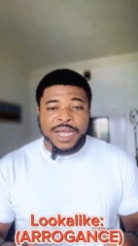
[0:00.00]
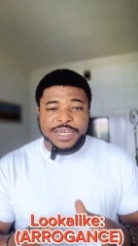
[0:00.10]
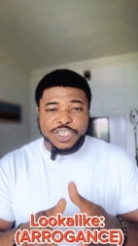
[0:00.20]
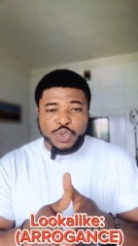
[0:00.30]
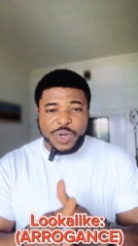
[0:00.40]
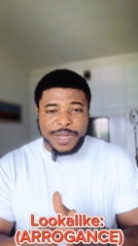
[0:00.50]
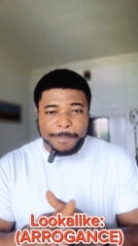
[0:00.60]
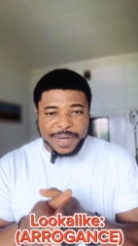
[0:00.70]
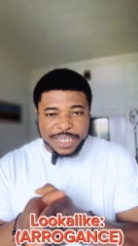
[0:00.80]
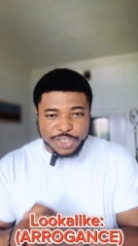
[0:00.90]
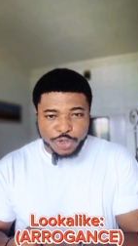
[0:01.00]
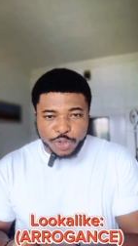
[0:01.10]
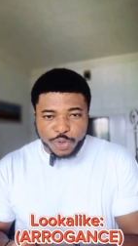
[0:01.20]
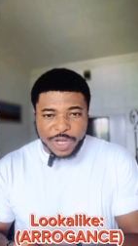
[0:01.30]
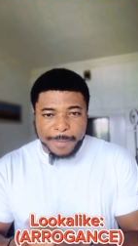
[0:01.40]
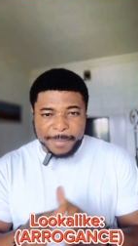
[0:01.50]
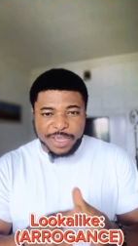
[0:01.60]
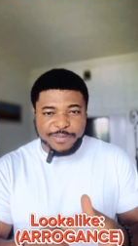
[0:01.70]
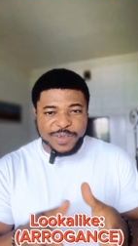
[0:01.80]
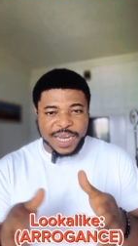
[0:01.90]
This is where they belittle you and make
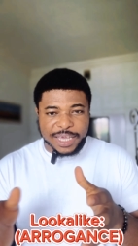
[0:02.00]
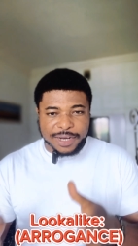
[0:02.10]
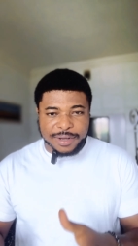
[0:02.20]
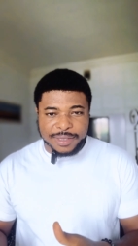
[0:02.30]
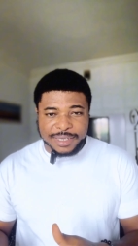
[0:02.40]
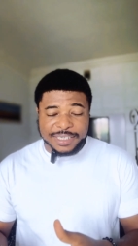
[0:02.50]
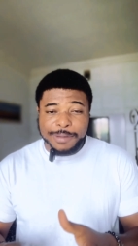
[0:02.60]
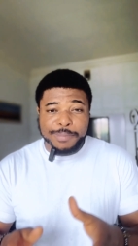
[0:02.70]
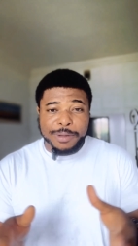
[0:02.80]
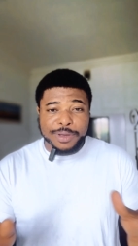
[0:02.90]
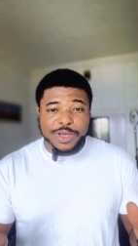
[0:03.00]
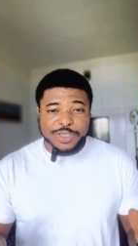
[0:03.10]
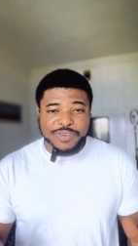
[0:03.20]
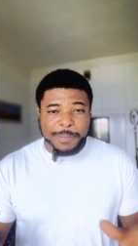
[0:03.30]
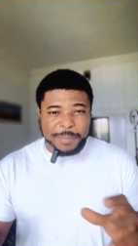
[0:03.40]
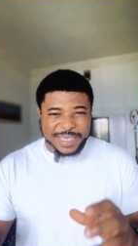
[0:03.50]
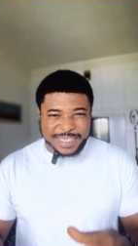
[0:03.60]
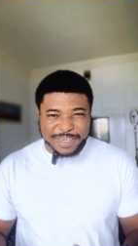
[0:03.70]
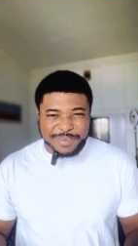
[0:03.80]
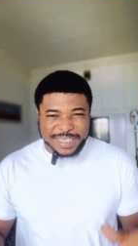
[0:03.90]
you feel like you're nothing simply because of their
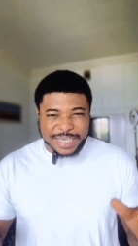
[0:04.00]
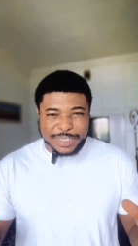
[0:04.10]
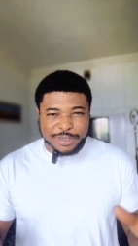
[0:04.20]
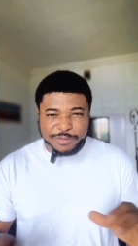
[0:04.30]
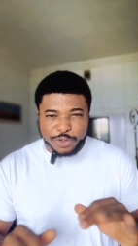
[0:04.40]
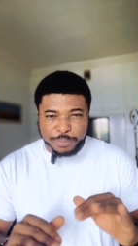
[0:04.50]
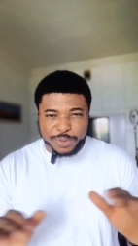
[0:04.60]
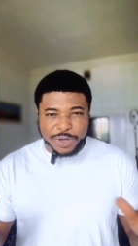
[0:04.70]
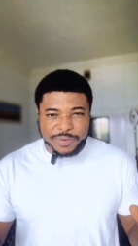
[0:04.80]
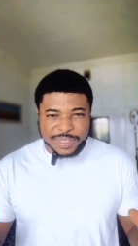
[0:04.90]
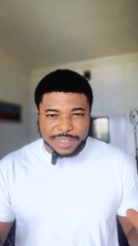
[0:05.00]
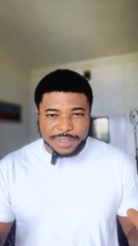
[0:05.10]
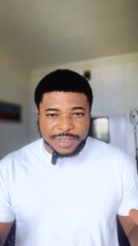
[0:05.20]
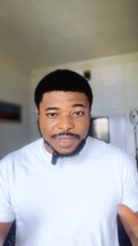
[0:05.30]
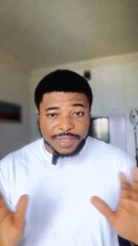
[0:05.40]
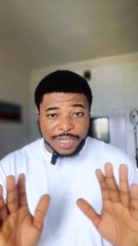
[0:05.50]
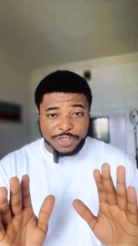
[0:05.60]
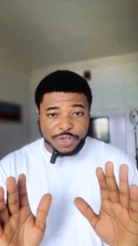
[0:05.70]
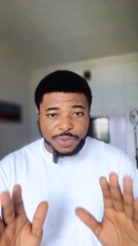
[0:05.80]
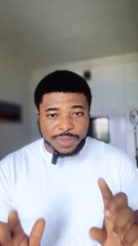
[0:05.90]
perceived sense of superiority.
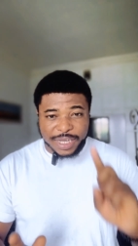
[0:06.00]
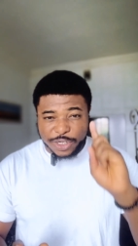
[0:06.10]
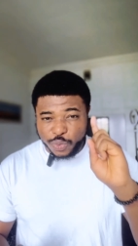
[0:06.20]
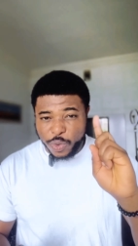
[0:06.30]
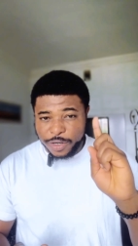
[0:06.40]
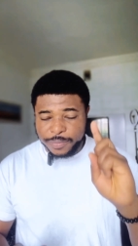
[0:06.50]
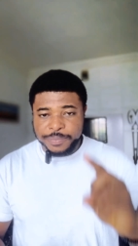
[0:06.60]
That's all. That's one.